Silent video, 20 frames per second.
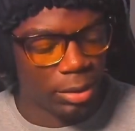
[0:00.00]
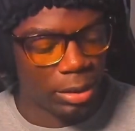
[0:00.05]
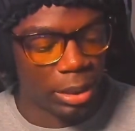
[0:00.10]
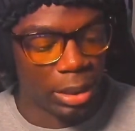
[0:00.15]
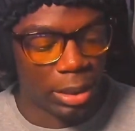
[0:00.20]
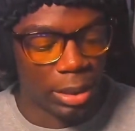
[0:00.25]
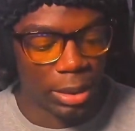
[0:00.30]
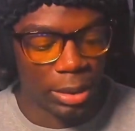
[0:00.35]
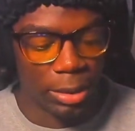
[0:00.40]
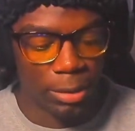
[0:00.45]

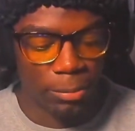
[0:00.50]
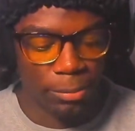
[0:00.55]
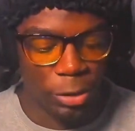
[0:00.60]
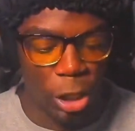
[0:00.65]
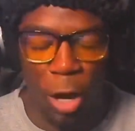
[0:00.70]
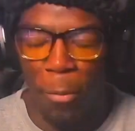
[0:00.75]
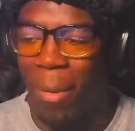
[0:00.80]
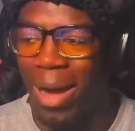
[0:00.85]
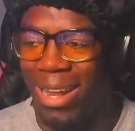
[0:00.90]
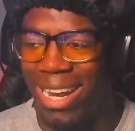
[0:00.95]

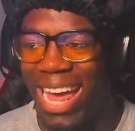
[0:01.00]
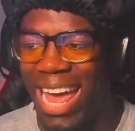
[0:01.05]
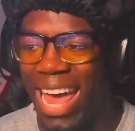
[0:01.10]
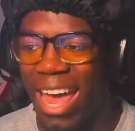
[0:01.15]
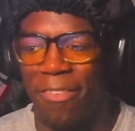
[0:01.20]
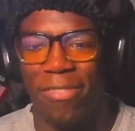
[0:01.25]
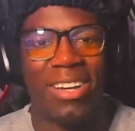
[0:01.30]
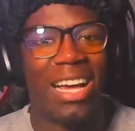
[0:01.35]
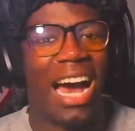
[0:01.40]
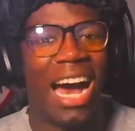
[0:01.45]
Y'all might not
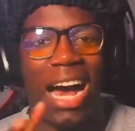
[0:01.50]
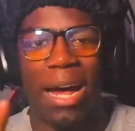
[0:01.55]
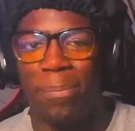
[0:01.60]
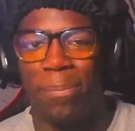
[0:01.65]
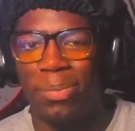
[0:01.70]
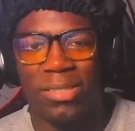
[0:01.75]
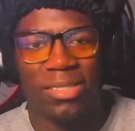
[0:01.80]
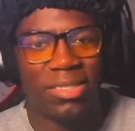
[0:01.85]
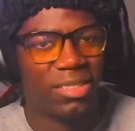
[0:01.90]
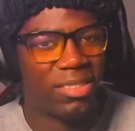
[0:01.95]
have
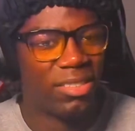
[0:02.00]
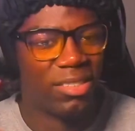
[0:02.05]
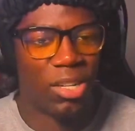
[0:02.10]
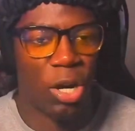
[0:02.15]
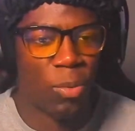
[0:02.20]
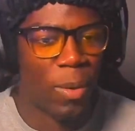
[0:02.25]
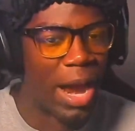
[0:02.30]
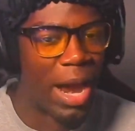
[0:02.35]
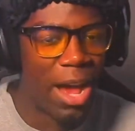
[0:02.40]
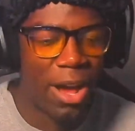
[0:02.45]
cops
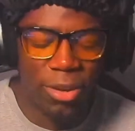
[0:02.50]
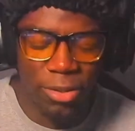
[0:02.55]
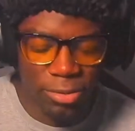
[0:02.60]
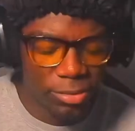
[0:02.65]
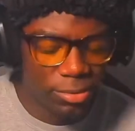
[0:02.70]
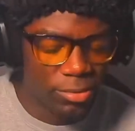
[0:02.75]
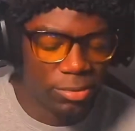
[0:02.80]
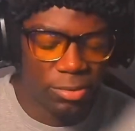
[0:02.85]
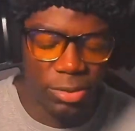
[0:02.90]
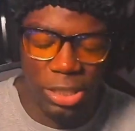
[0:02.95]

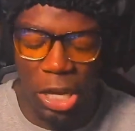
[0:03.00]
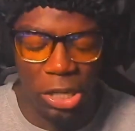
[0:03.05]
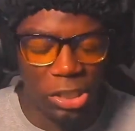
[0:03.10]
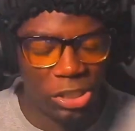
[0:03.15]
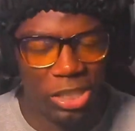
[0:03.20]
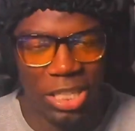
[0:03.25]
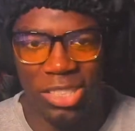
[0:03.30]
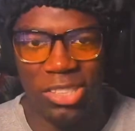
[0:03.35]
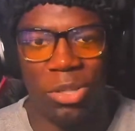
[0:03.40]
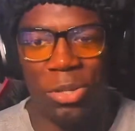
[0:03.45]
around y'all
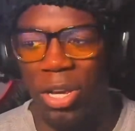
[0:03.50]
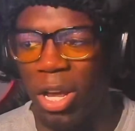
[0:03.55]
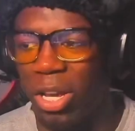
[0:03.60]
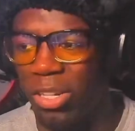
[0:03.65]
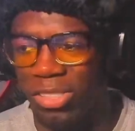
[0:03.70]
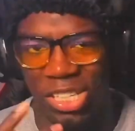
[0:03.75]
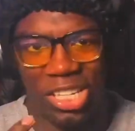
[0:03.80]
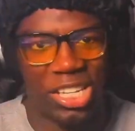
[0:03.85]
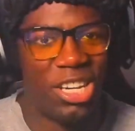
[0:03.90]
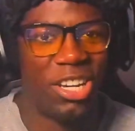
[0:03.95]
shit, so y'all
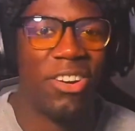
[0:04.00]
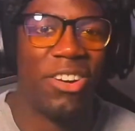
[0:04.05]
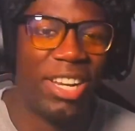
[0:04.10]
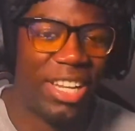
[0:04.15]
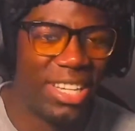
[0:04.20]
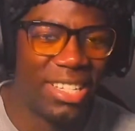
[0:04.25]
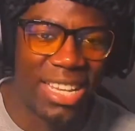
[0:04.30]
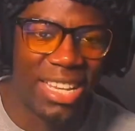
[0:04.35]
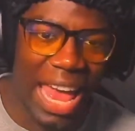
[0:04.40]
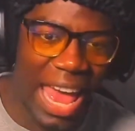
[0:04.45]

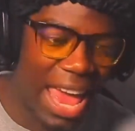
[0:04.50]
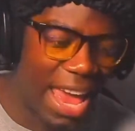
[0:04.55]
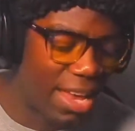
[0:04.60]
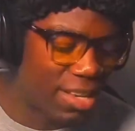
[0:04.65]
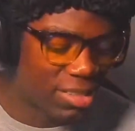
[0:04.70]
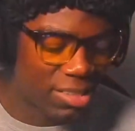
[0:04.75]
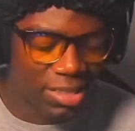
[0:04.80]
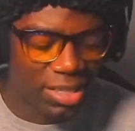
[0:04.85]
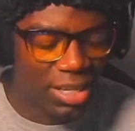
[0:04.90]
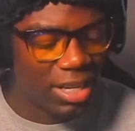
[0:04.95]
security is
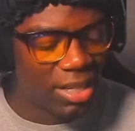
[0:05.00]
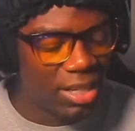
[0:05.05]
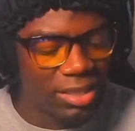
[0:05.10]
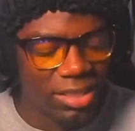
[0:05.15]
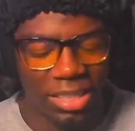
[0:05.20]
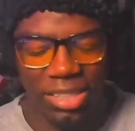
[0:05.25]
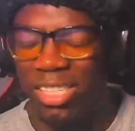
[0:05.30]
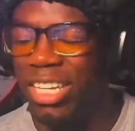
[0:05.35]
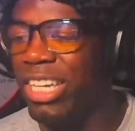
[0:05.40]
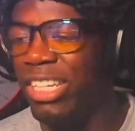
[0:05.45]
ass.
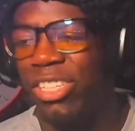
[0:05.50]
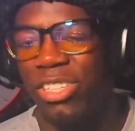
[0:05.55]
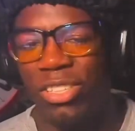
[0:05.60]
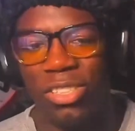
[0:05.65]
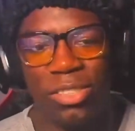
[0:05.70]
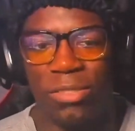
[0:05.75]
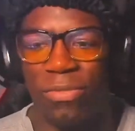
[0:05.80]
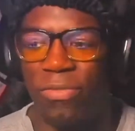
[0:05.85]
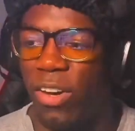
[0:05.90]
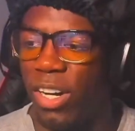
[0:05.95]
The
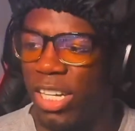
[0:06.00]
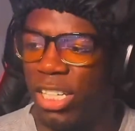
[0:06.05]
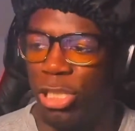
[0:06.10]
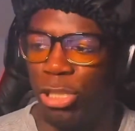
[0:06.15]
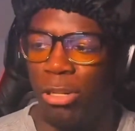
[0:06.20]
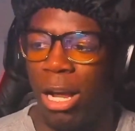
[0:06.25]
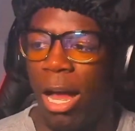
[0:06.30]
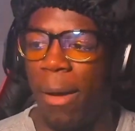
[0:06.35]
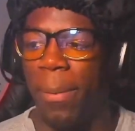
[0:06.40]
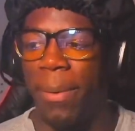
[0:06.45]
teachers fucking
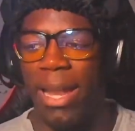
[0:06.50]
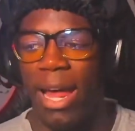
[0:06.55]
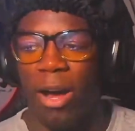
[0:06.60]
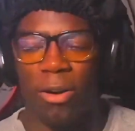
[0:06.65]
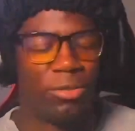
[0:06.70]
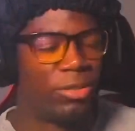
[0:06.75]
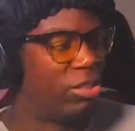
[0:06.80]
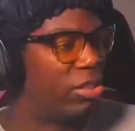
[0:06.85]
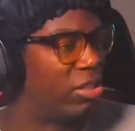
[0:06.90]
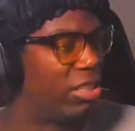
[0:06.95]
dropping
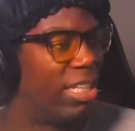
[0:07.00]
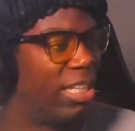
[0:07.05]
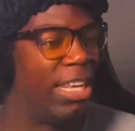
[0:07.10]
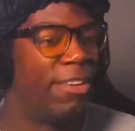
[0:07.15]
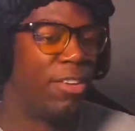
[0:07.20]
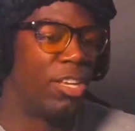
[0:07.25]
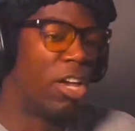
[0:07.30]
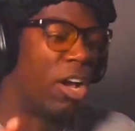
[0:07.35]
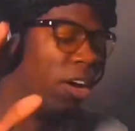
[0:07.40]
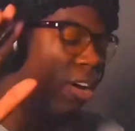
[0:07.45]
out and just
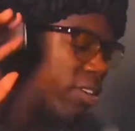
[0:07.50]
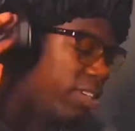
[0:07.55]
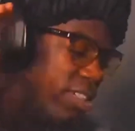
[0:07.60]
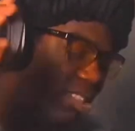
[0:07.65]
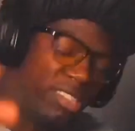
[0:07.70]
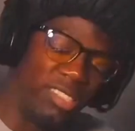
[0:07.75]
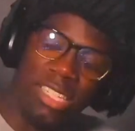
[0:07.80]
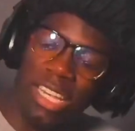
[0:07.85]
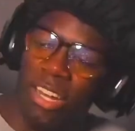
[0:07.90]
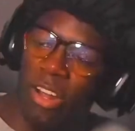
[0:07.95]
leaving y'all to
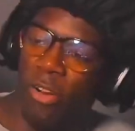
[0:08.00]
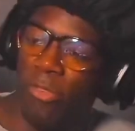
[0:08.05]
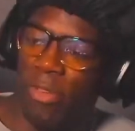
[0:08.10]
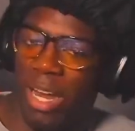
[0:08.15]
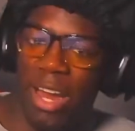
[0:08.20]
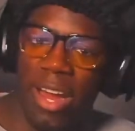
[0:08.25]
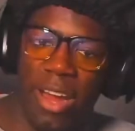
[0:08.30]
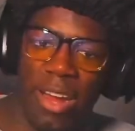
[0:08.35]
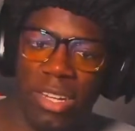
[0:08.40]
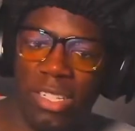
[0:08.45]
sit over
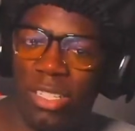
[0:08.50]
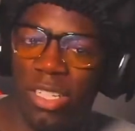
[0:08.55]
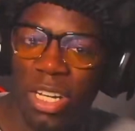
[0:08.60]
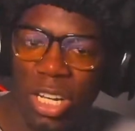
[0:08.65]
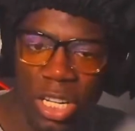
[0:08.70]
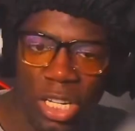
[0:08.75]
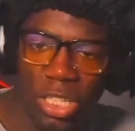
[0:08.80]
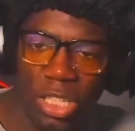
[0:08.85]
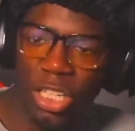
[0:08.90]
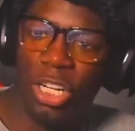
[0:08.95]
there and,
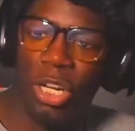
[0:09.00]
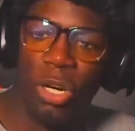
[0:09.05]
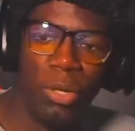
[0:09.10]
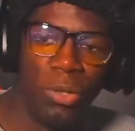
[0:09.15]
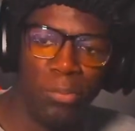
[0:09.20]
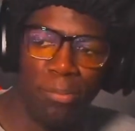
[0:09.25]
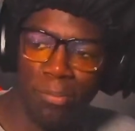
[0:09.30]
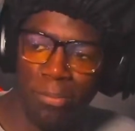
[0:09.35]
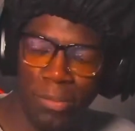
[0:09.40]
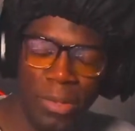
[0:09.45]
you
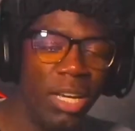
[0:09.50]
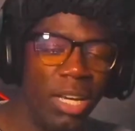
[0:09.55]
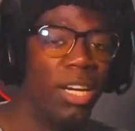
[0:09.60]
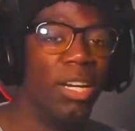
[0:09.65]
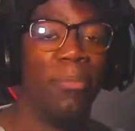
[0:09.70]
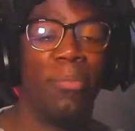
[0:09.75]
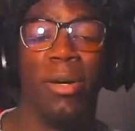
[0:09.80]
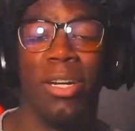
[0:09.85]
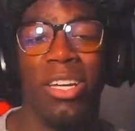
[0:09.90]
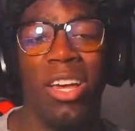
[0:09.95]
know,
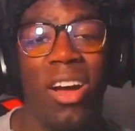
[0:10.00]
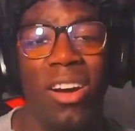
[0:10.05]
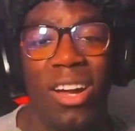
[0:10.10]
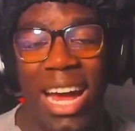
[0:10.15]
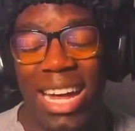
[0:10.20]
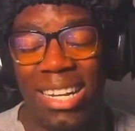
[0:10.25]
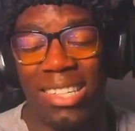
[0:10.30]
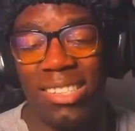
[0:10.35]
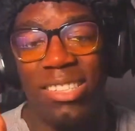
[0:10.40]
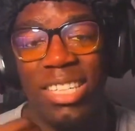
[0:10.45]
bro, y'all
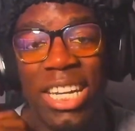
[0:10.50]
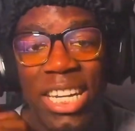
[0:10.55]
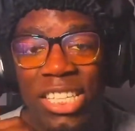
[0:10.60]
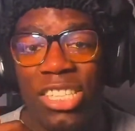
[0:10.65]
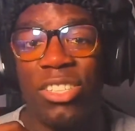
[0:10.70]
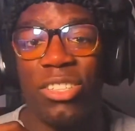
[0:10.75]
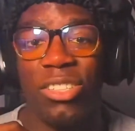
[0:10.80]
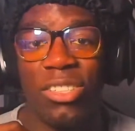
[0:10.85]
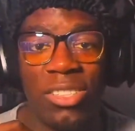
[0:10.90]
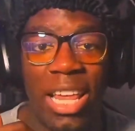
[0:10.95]
got
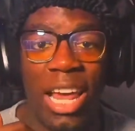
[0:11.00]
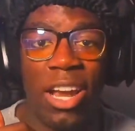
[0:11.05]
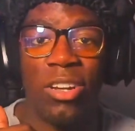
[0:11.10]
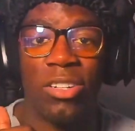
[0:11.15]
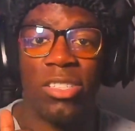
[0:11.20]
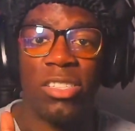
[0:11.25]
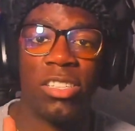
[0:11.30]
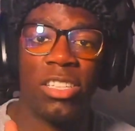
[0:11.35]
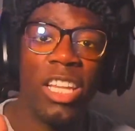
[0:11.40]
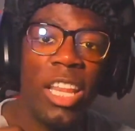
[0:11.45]
teachers that
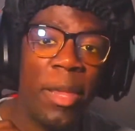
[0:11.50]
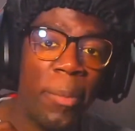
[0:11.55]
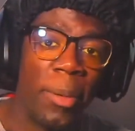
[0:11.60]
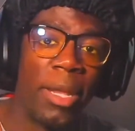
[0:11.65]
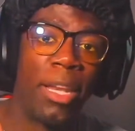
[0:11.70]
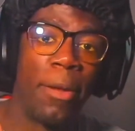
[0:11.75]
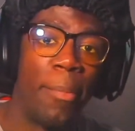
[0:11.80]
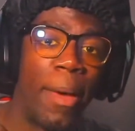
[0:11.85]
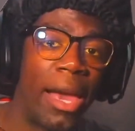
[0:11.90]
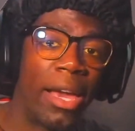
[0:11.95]
are sleeping
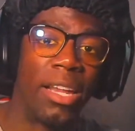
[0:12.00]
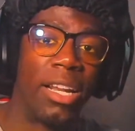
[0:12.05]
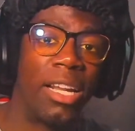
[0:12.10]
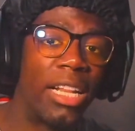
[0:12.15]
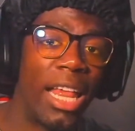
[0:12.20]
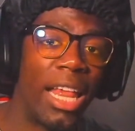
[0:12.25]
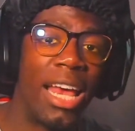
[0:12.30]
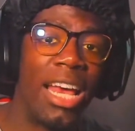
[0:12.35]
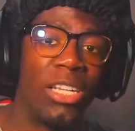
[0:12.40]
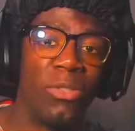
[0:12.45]
in the back of the
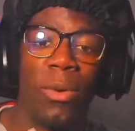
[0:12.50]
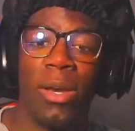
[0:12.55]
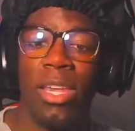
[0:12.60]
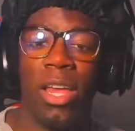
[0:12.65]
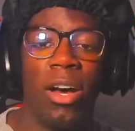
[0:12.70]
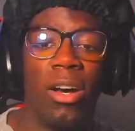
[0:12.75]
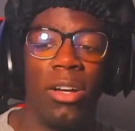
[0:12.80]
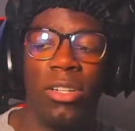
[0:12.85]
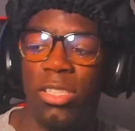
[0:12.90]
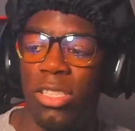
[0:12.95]
class while
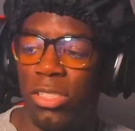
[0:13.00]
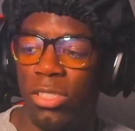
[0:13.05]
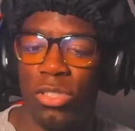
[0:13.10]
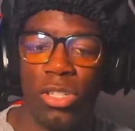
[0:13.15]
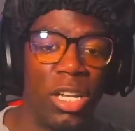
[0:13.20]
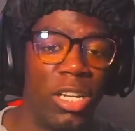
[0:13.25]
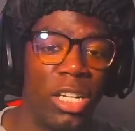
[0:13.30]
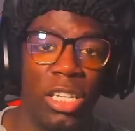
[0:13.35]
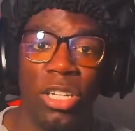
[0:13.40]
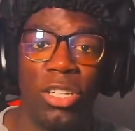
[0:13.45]
y'all just
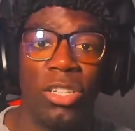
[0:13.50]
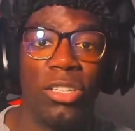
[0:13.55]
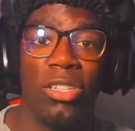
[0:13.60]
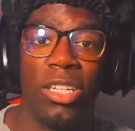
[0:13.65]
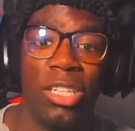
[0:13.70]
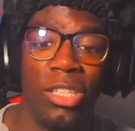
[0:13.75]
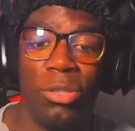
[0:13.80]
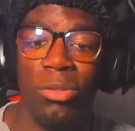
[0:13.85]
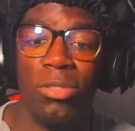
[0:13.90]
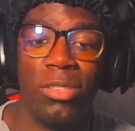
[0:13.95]
trying to learn
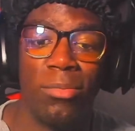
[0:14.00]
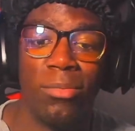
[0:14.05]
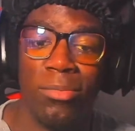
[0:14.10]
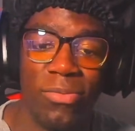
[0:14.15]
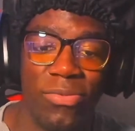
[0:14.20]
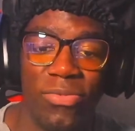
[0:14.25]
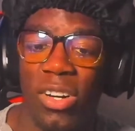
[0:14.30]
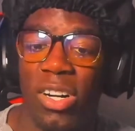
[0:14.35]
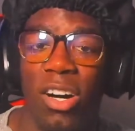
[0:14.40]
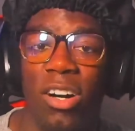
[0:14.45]
and do some
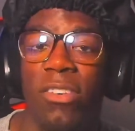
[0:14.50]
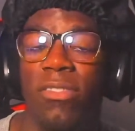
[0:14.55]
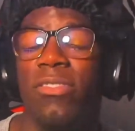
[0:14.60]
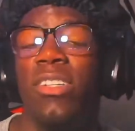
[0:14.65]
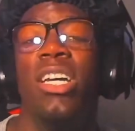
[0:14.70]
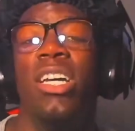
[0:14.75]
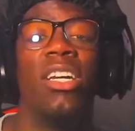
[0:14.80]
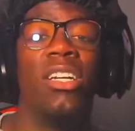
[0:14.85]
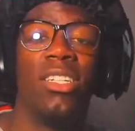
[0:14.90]
fuck up.